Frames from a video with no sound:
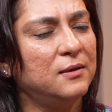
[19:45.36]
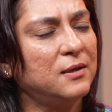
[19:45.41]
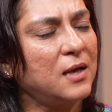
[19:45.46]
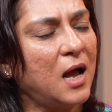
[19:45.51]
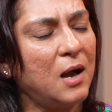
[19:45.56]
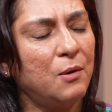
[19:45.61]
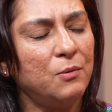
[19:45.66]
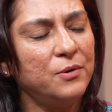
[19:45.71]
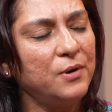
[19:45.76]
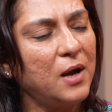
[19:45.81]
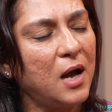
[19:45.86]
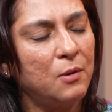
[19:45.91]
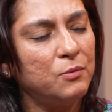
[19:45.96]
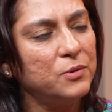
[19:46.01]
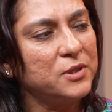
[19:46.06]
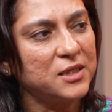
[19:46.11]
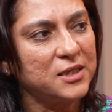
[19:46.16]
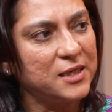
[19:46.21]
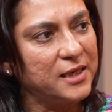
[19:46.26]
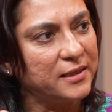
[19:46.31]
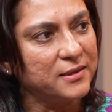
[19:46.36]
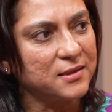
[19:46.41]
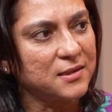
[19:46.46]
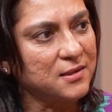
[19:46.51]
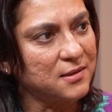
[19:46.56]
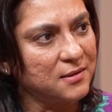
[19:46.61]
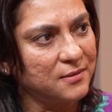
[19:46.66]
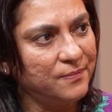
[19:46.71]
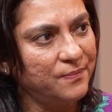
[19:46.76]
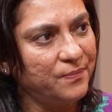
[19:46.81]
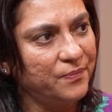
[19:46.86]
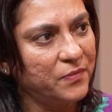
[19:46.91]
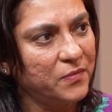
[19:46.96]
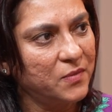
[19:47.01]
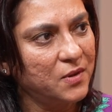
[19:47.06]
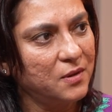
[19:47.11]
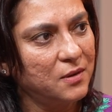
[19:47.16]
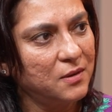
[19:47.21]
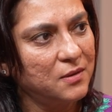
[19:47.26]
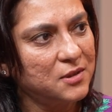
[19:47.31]
our states,
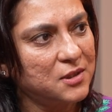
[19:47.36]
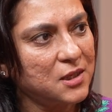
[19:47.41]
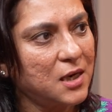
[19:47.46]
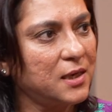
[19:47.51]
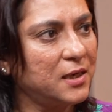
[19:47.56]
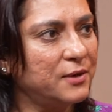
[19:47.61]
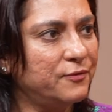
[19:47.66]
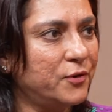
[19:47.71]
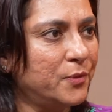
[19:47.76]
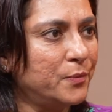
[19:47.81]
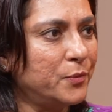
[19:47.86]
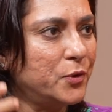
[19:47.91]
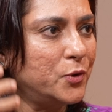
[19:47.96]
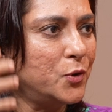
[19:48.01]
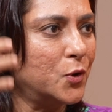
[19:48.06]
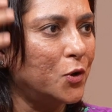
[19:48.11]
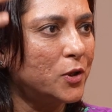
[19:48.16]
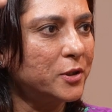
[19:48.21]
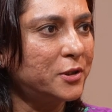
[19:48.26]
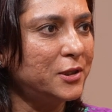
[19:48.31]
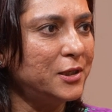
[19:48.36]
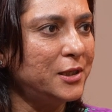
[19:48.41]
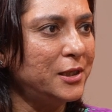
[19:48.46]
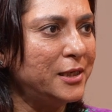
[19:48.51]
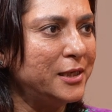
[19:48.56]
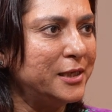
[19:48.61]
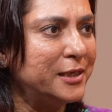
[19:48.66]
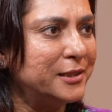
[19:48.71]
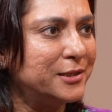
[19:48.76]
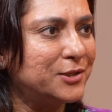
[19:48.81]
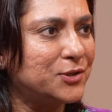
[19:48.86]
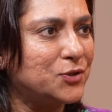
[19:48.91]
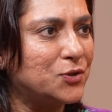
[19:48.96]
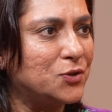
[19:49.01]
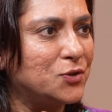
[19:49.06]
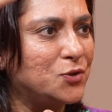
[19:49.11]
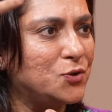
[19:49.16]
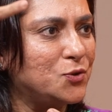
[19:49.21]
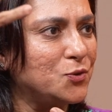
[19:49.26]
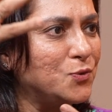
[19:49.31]
starting from the
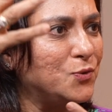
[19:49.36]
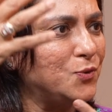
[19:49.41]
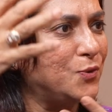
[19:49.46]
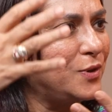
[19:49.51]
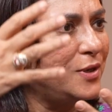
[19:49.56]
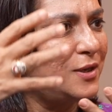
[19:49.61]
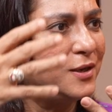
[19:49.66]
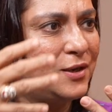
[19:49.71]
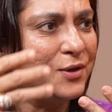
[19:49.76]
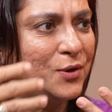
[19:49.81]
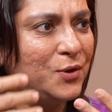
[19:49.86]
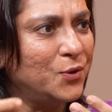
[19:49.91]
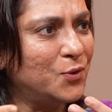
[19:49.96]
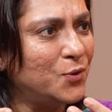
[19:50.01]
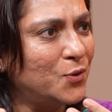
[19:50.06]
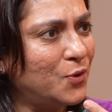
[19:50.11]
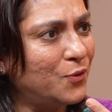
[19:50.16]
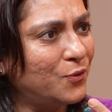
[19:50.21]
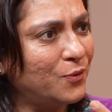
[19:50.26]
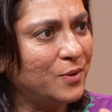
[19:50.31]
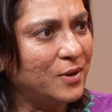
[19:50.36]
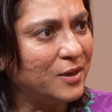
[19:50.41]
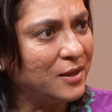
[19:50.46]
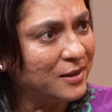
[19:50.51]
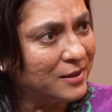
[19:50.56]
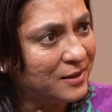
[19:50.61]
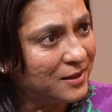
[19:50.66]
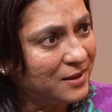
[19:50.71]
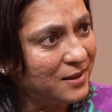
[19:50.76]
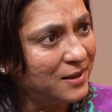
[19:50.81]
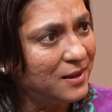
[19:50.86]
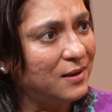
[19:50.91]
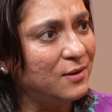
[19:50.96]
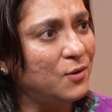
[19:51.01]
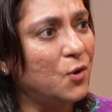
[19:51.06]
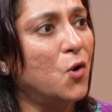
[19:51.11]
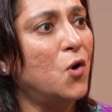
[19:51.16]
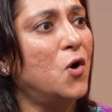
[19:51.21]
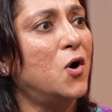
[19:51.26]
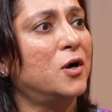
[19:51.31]
northeast to
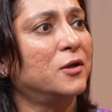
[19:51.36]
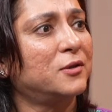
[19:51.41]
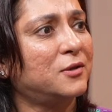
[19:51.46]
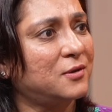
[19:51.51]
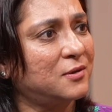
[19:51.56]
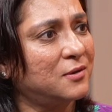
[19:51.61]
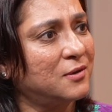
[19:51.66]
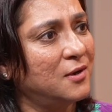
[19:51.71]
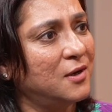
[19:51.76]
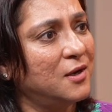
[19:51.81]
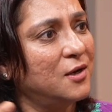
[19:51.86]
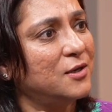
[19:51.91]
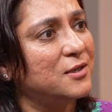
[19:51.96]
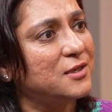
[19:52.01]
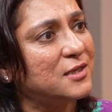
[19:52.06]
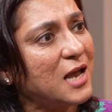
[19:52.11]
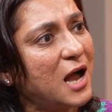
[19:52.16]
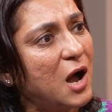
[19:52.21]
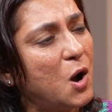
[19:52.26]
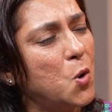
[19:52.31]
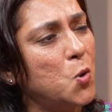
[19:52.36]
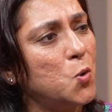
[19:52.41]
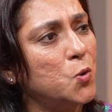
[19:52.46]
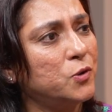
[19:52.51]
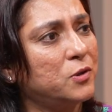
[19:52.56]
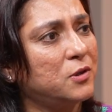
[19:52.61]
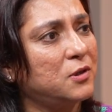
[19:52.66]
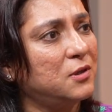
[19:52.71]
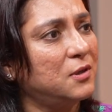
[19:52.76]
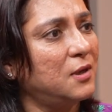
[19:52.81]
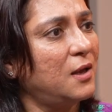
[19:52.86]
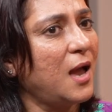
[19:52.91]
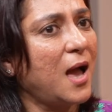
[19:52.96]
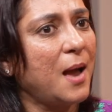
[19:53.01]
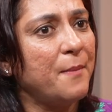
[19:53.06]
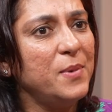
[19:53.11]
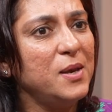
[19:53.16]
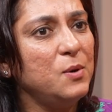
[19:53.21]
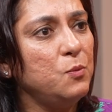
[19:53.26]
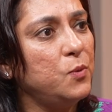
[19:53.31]
north, south.
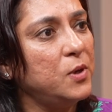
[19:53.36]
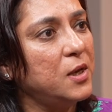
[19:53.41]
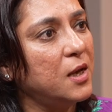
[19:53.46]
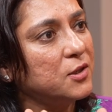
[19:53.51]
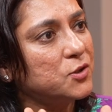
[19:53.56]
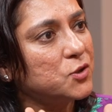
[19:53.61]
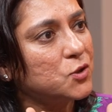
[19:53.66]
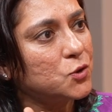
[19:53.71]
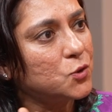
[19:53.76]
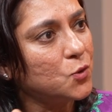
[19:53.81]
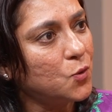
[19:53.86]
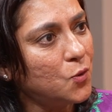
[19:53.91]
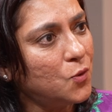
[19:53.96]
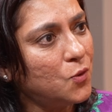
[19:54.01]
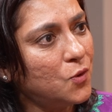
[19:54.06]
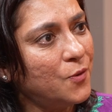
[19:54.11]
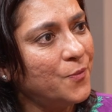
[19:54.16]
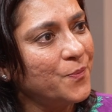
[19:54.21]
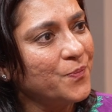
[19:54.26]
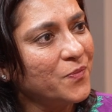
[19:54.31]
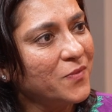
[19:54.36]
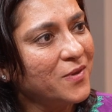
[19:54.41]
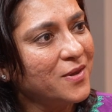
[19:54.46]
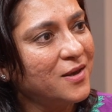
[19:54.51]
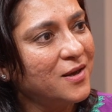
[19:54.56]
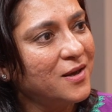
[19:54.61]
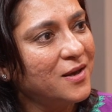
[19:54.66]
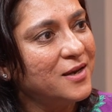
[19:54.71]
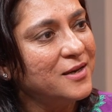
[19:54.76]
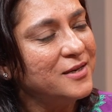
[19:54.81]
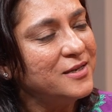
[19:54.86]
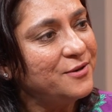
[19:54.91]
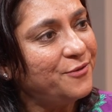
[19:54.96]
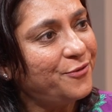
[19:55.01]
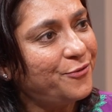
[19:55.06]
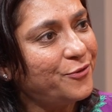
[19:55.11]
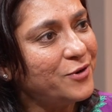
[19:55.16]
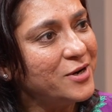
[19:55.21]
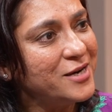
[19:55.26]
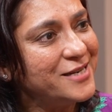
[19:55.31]
I mean, we are so
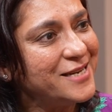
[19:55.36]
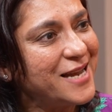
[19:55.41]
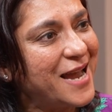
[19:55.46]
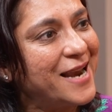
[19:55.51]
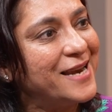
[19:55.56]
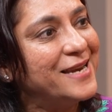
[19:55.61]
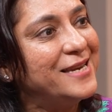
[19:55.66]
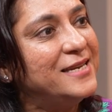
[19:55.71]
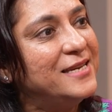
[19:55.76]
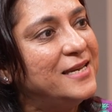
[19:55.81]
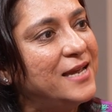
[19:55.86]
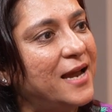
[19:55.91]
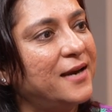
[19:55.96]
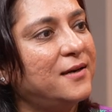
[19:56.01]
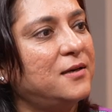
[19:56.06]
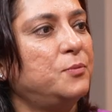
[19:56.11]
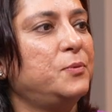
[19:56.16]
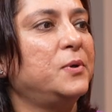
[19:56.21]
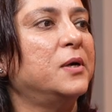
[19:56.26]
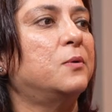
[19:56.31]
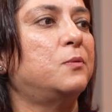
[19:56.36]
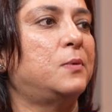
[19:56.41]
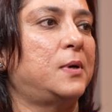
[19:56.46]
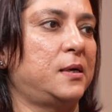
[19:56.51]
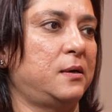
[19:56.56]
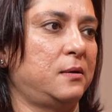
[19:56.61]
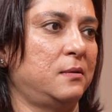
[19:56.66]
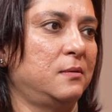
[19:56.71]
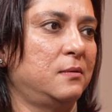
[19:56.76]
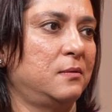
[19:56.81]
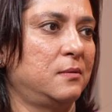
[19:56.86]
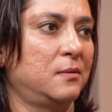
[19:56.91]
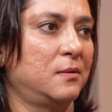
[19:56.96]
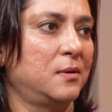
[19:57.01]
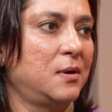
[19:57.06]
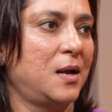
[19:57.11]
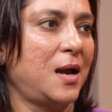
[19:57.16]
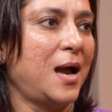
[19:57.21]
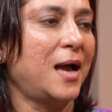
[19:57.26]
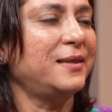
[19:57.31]
different, and yet we are one.
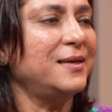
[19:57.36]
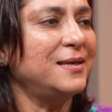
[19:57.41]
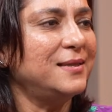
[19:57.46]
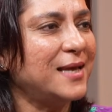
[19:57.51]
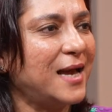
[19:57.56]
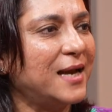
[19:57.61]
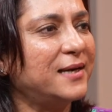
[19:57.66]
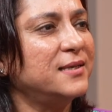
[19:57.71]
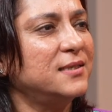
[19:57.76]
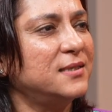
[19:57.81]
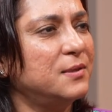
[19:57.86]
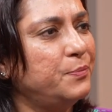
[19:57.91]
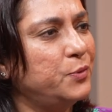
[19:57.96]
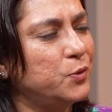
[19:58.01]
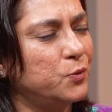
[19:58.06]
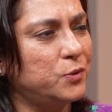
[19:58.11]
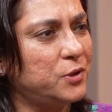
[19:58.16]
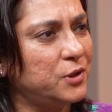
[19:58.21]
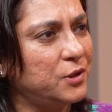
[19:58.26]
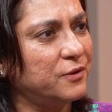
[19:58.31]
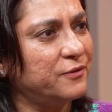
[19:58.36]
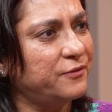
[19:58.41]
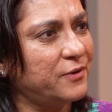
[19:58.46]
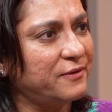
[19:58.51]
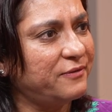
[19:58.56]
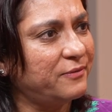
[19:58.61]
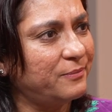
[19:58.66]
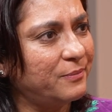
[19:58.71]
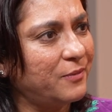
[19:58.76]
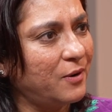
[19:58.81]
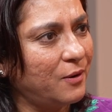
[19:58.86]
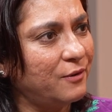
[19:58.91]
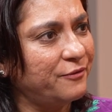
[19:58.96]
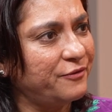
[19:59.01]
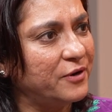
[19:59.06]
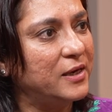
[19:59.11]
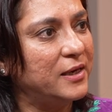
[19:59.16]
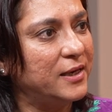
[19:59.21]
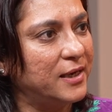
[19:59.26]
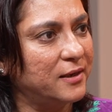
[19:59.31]
I think that is the beauty of
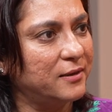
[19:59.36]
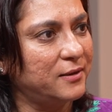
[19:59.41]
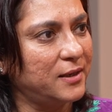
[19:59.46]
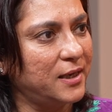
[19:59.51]
India,